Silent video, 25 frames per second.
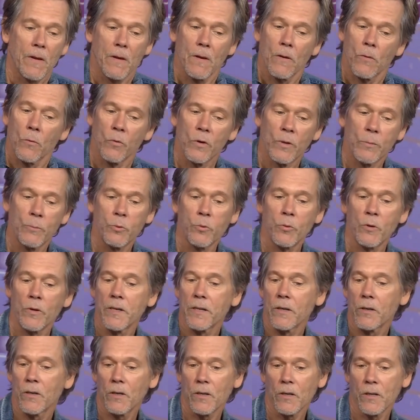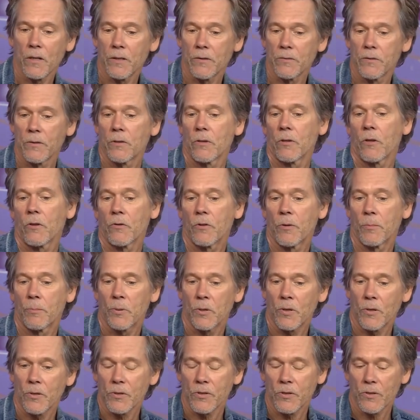we bring on the
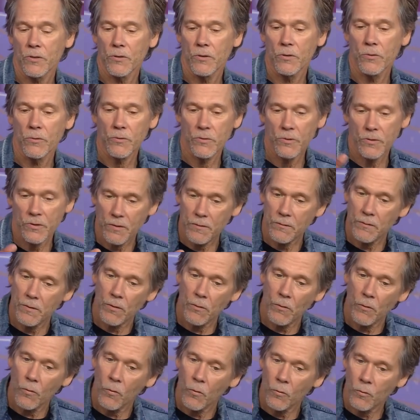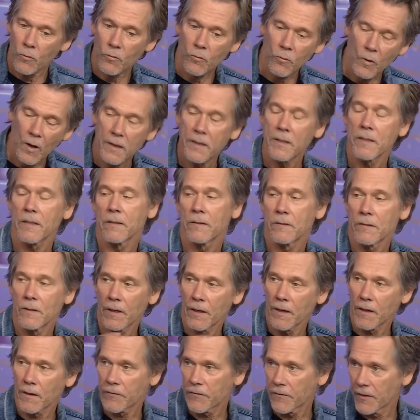person who is running
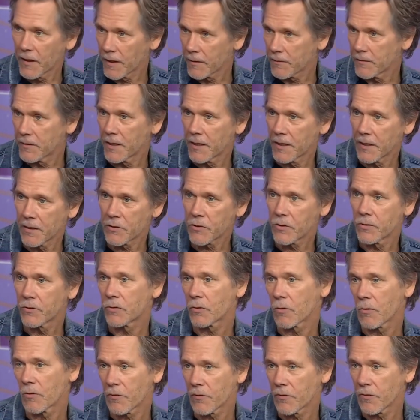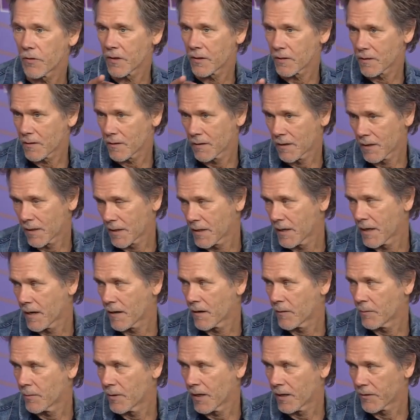their foundations or the things that they care
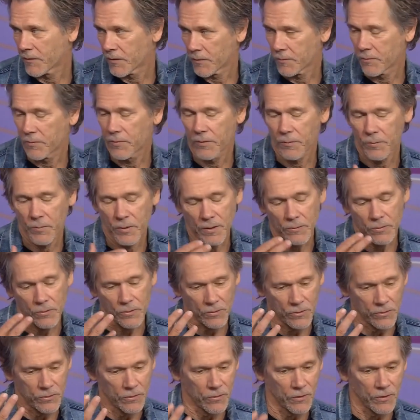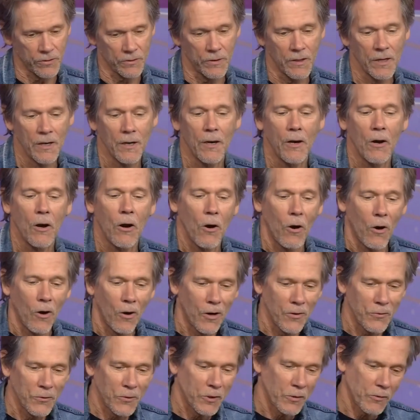about, the people who are
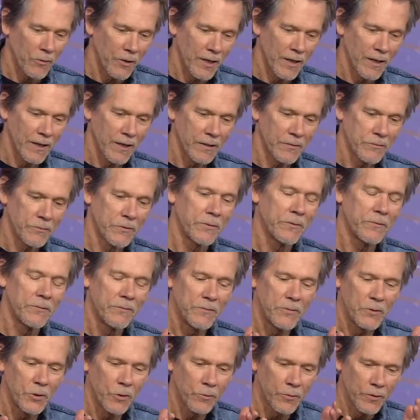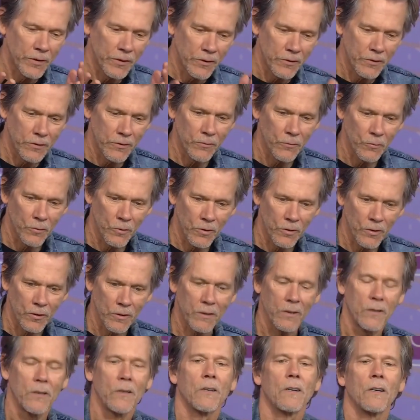on the ground doing good
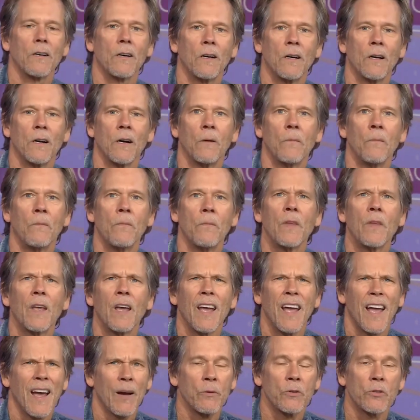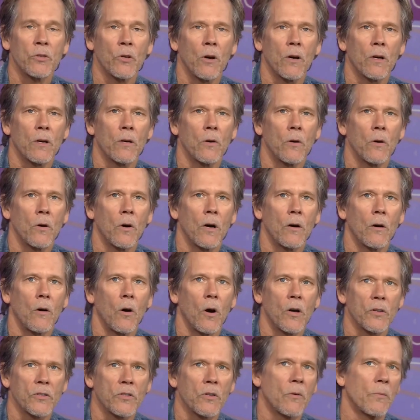work. Yeah. And we talk
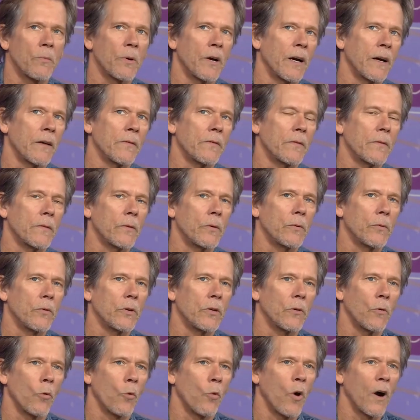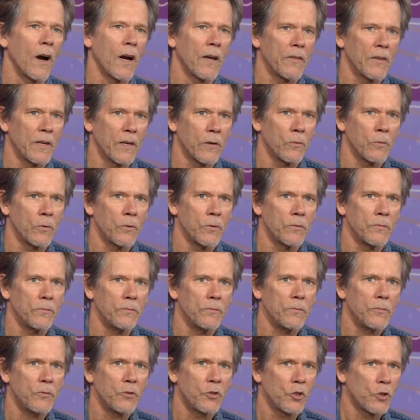also about why they would
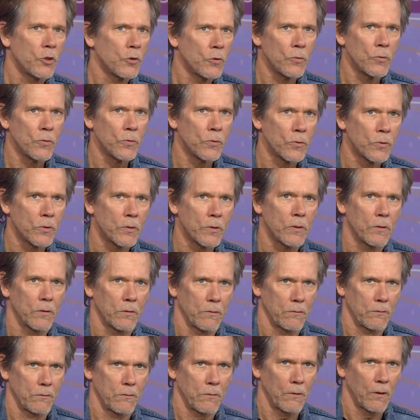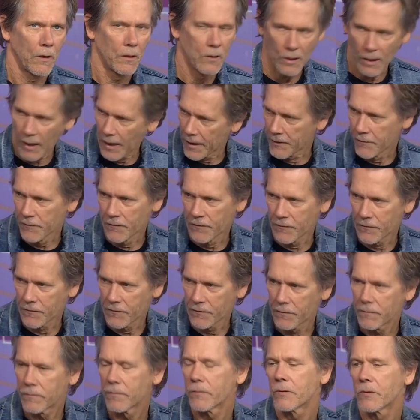choose a
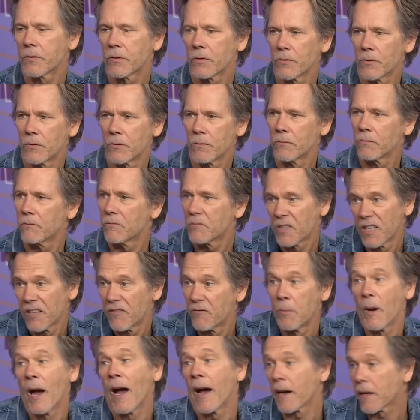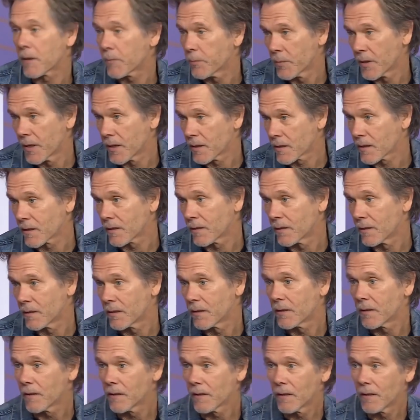life to give back, basically,
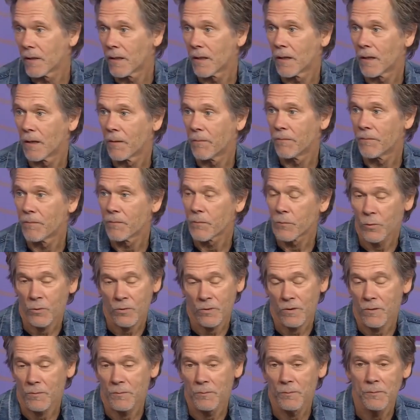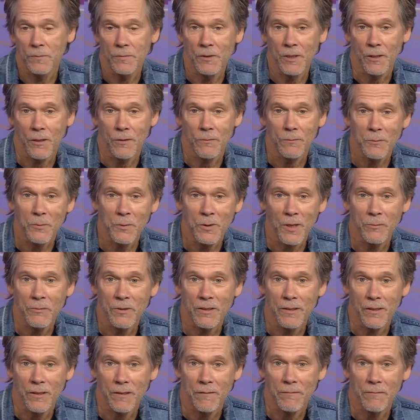which is
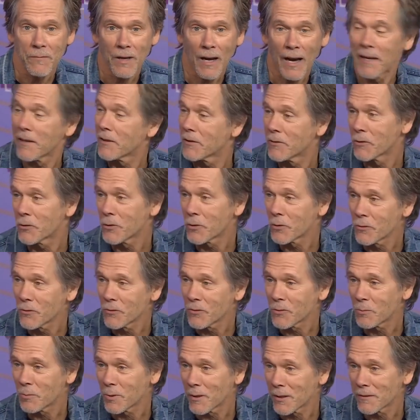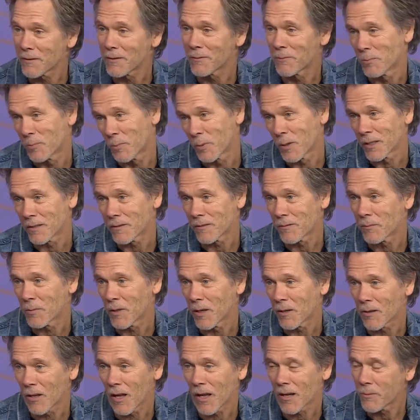something that I didn't choose, but
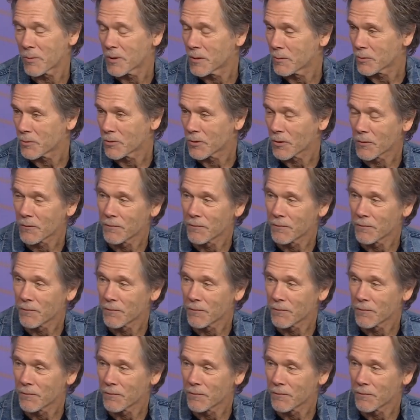a lot of people do.